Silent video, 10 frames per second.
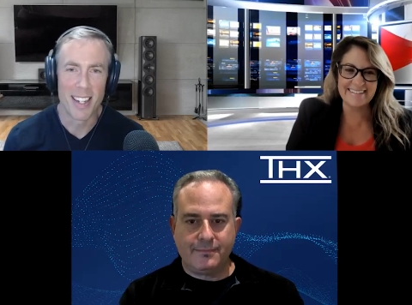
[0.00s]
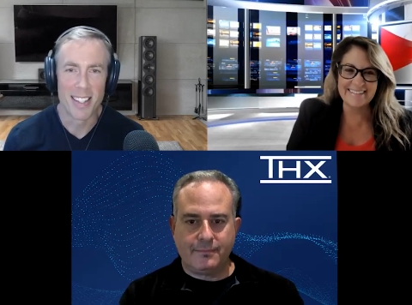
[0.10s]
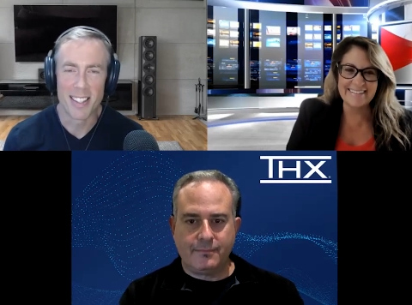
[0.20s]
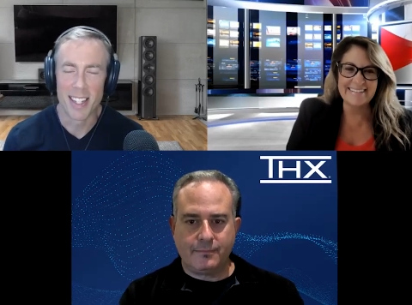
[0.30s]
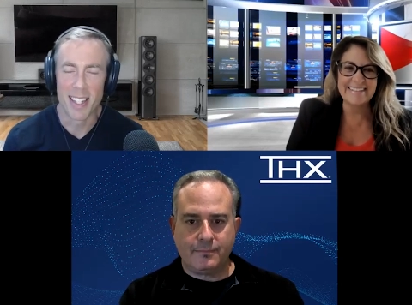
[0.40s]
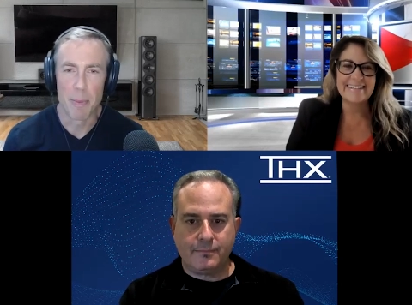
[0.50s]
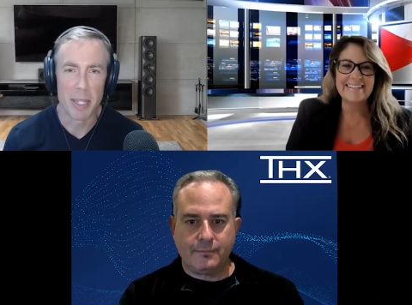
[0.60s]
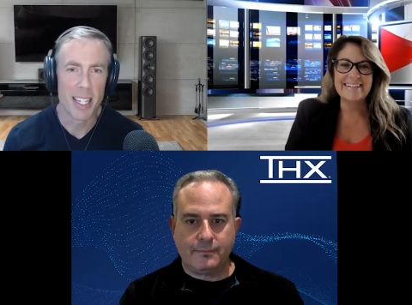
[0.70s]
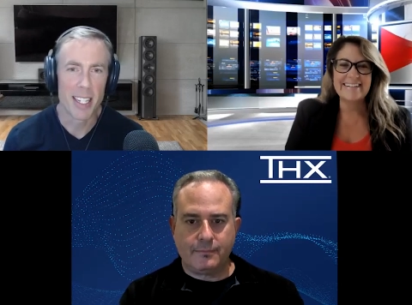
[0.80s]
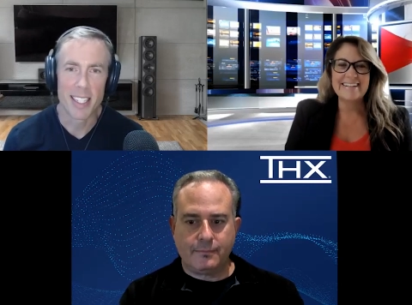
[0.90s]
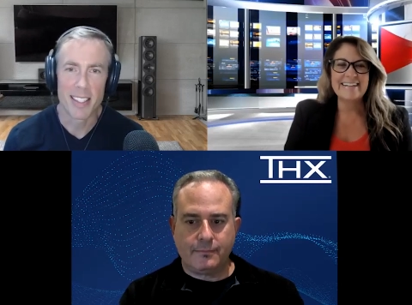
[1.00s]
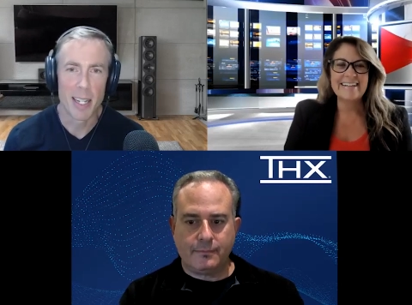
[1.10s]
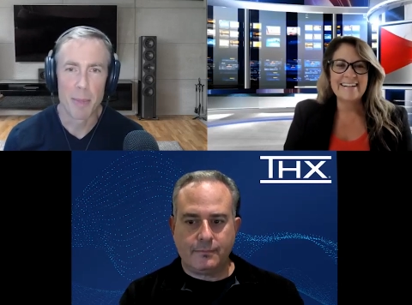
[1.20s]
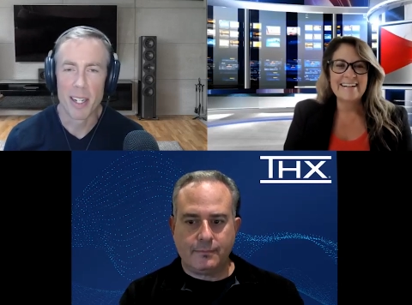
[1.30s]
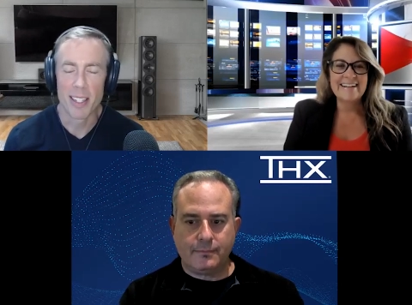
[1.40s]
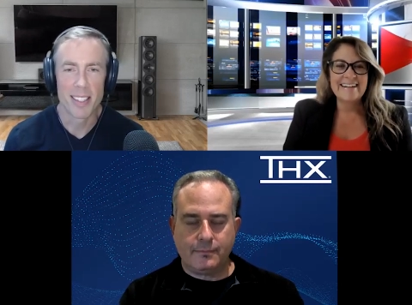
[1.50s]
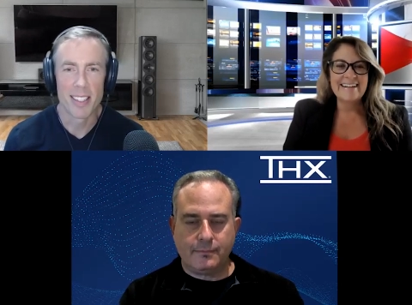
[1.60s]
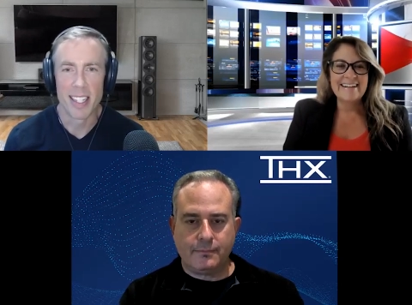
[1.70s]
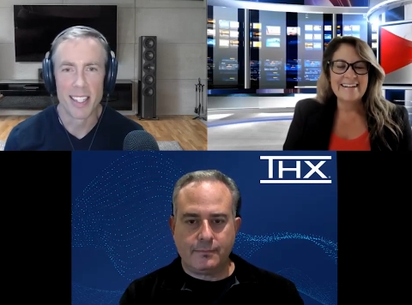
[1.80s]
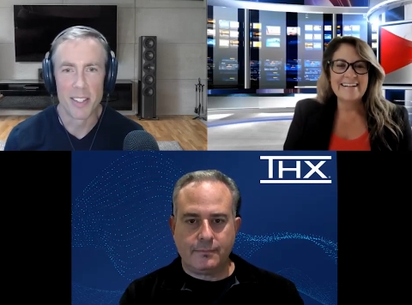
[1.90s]
Speaker 1: it's. I'm a kid in a sandbox,
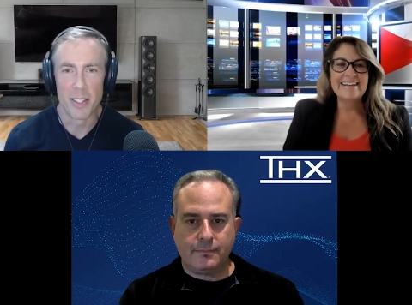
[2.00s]
and there's,